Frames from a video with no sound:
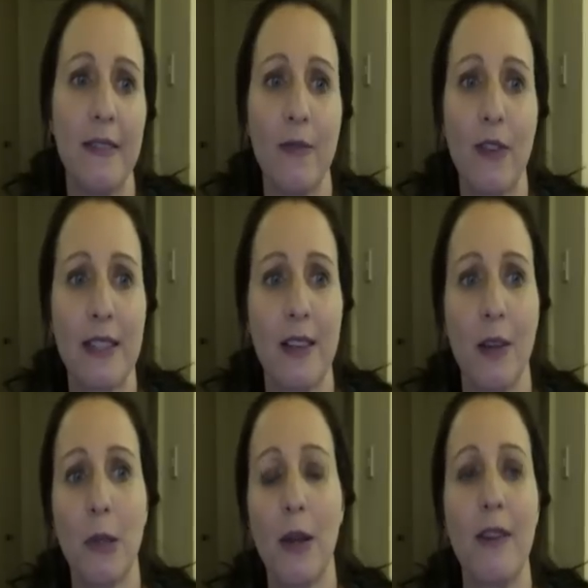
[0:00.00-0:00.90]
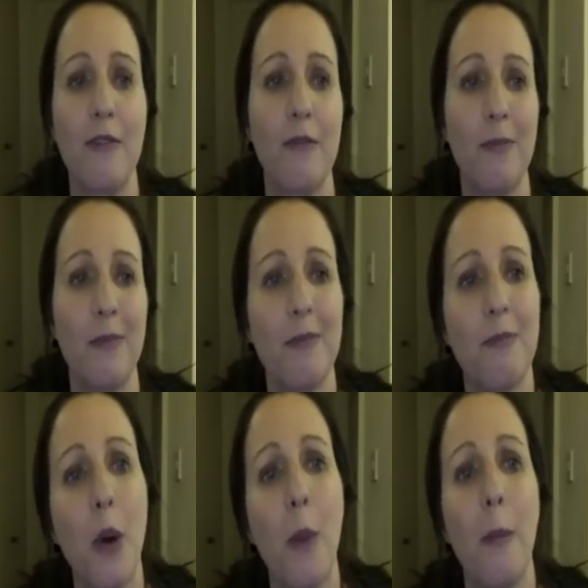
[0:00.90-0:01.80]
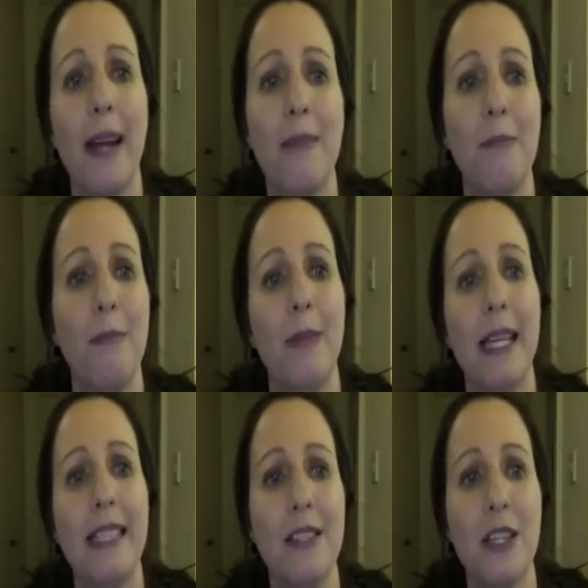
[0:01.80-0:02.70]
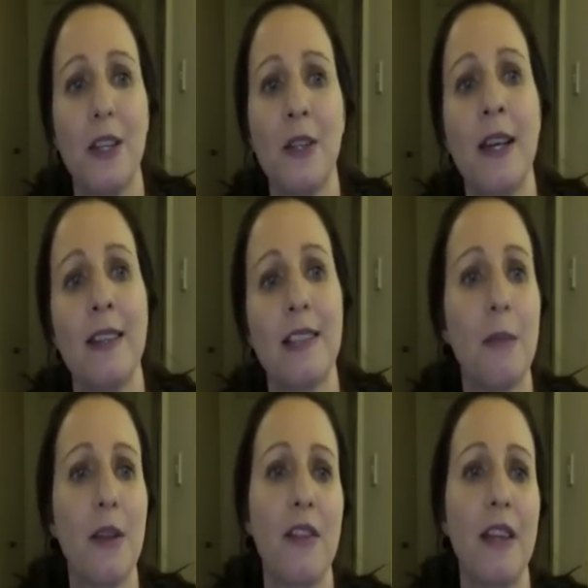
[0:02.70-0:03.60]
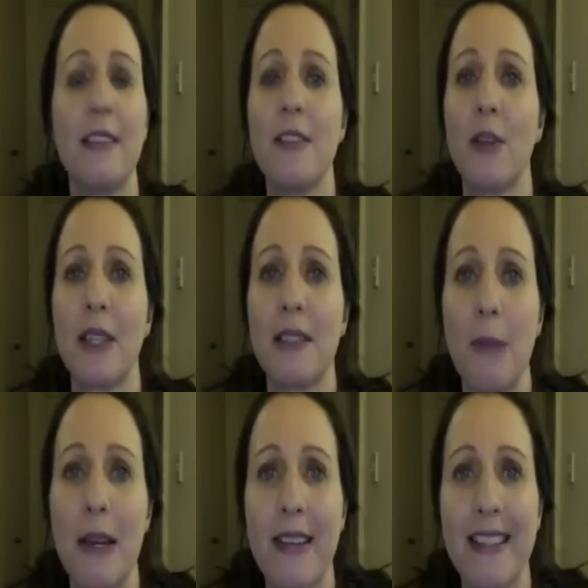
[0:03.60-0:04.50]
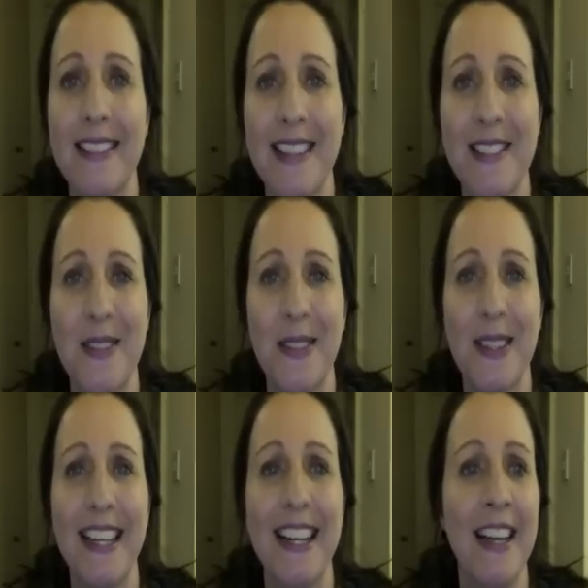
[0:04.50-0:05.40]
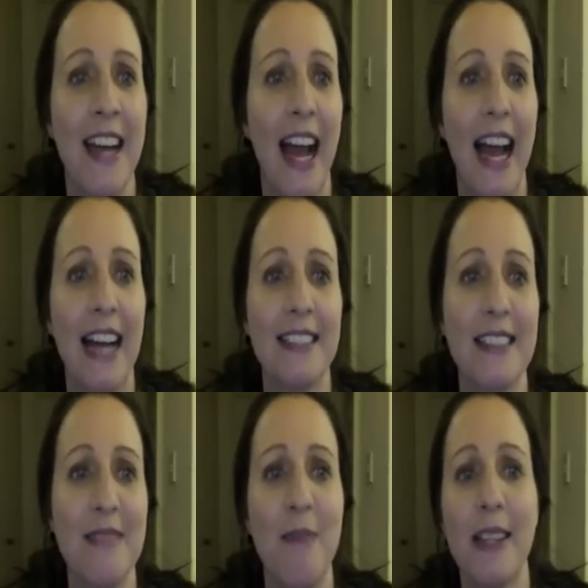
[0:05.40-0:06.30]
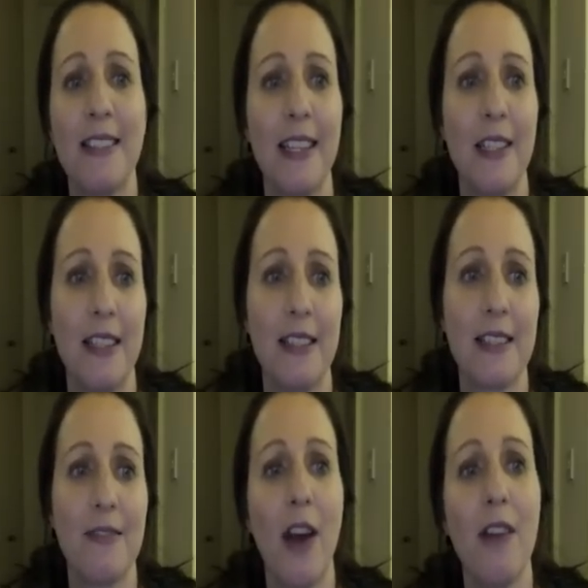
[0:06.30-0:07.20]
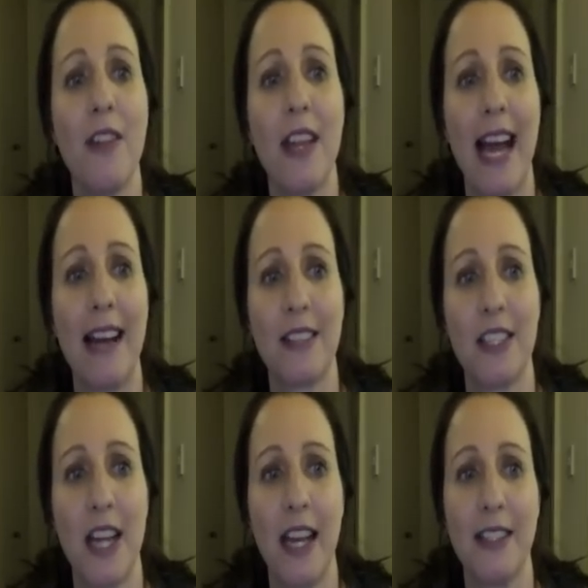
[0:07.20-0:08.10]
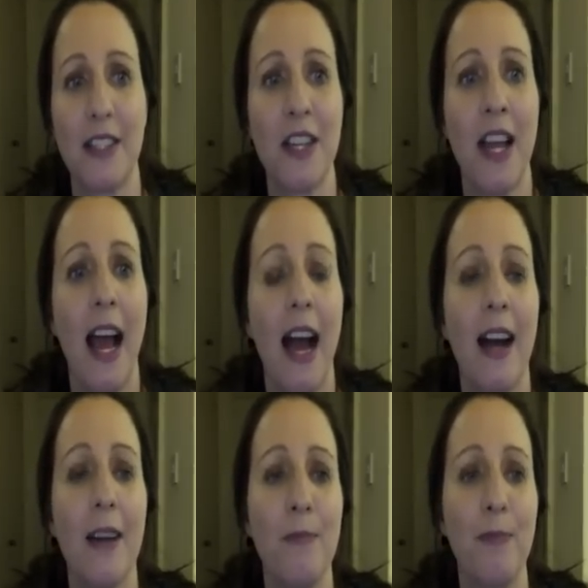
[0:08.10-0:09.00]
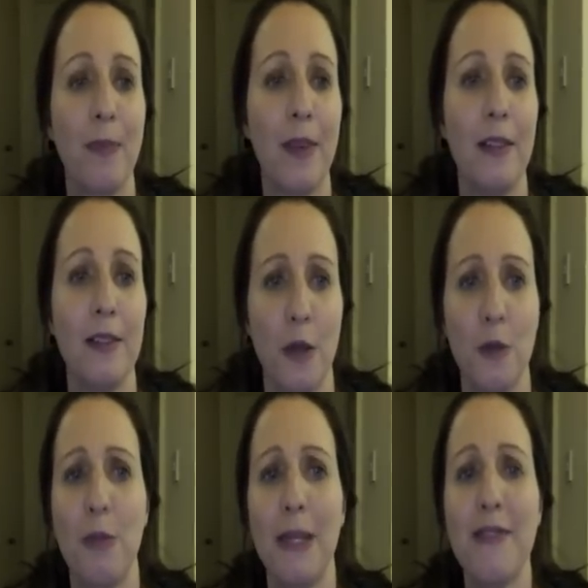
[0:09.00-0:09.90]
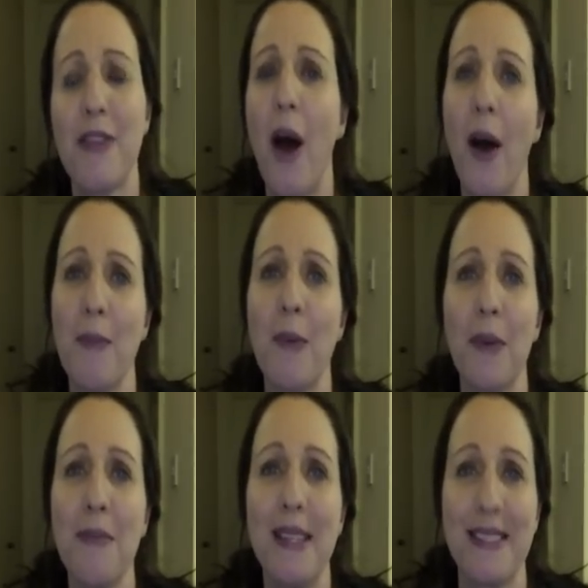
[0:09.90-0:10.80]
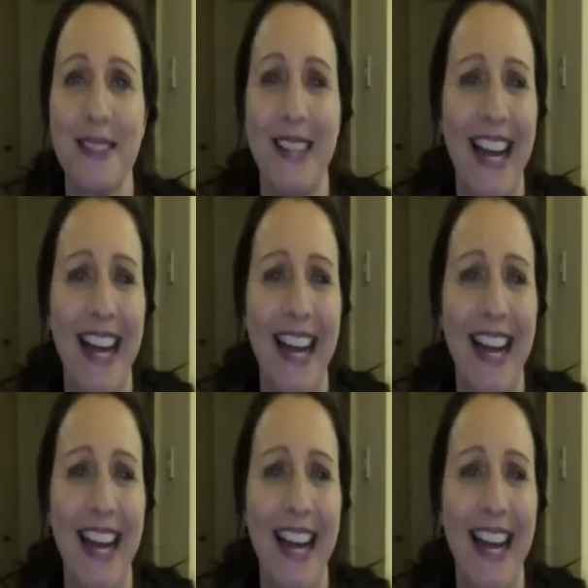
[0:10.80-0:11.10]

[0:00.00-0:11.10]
for example, I've put mine into some of the things you'll experience as an author and the mindset you need to survive, and then how to change. Don't believe the hype or the misery.